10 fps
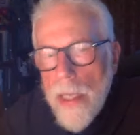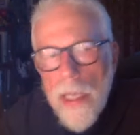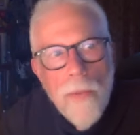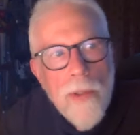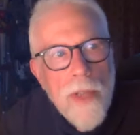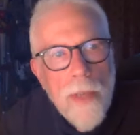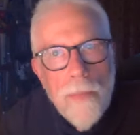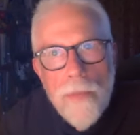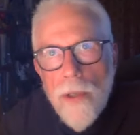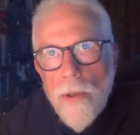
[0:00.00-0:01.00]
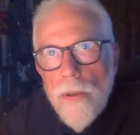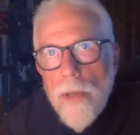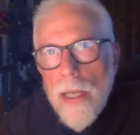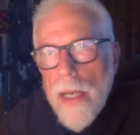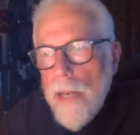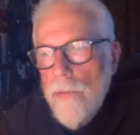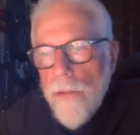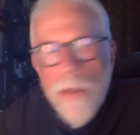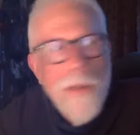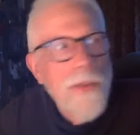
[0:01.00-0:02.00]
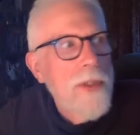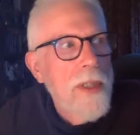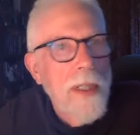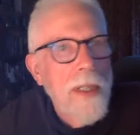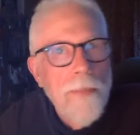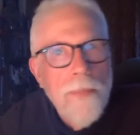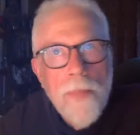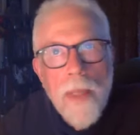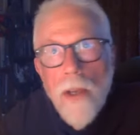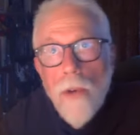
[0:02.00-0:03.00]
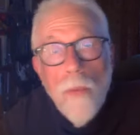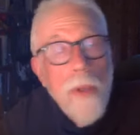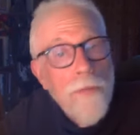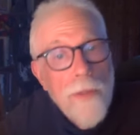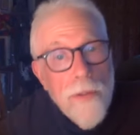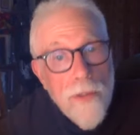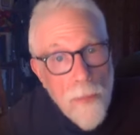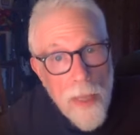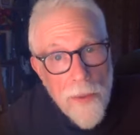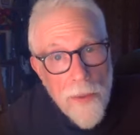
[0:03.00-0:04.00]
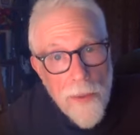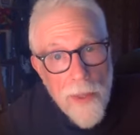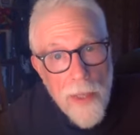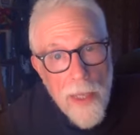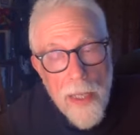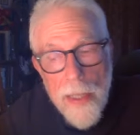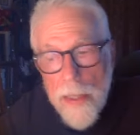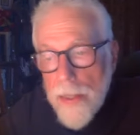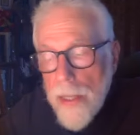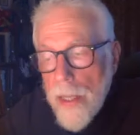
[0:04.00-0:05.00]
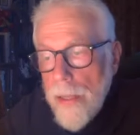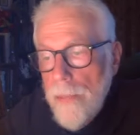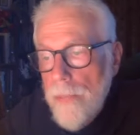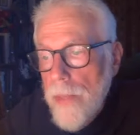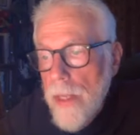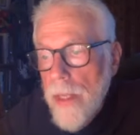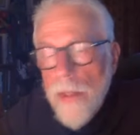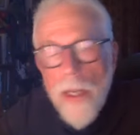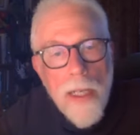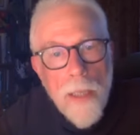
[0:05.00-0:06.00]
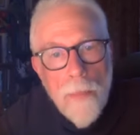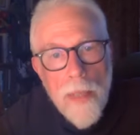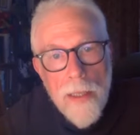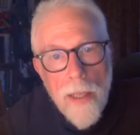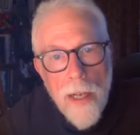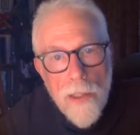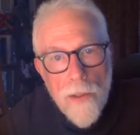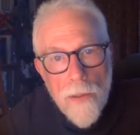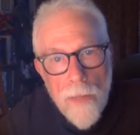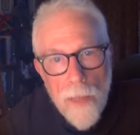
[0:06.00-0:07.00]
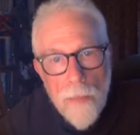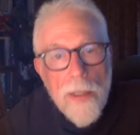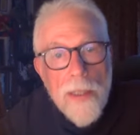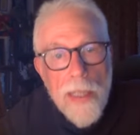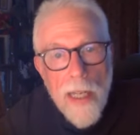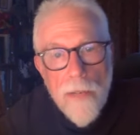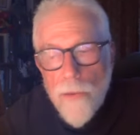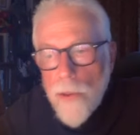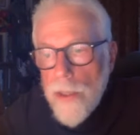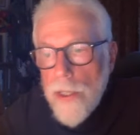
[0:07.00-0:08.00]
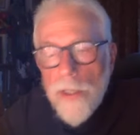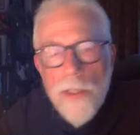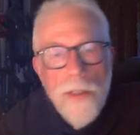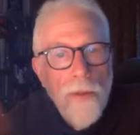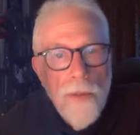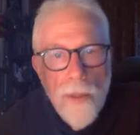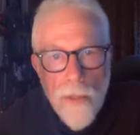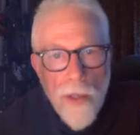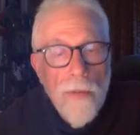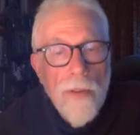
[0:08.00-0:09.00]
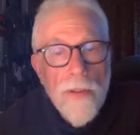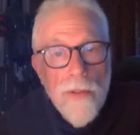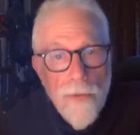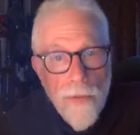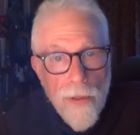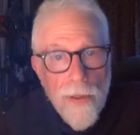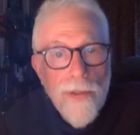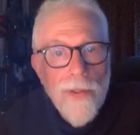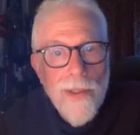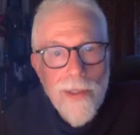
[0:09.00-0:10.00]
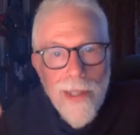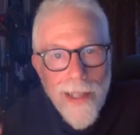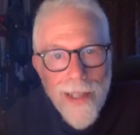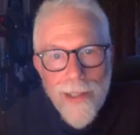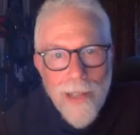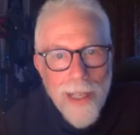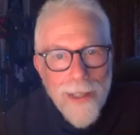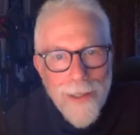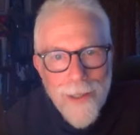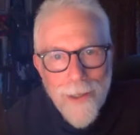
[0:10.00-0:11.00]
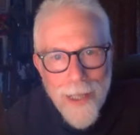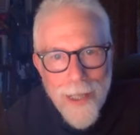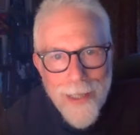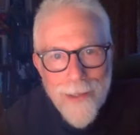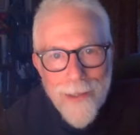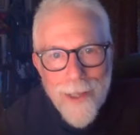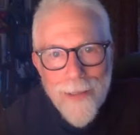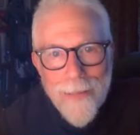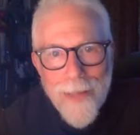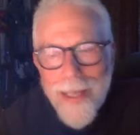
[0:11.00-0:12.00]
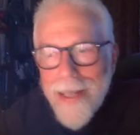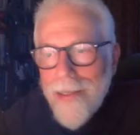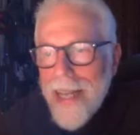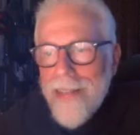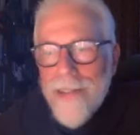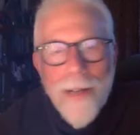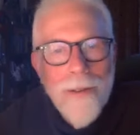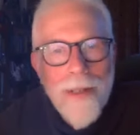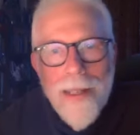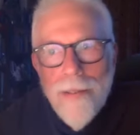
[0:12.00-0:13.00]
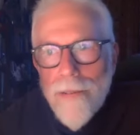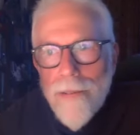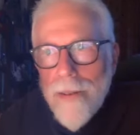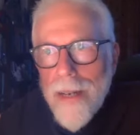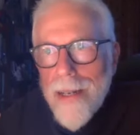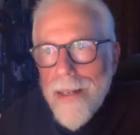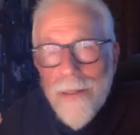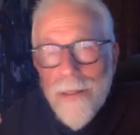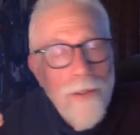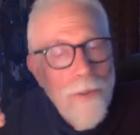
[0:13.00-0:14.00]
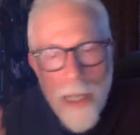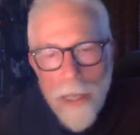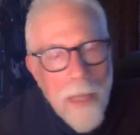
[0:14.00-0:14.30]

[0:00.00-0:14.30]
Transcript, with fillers: It was up to, at first, Wilfred Smith and the Agape Lodge people in California to do the Minervals and firsts and second degrees. That's how Grady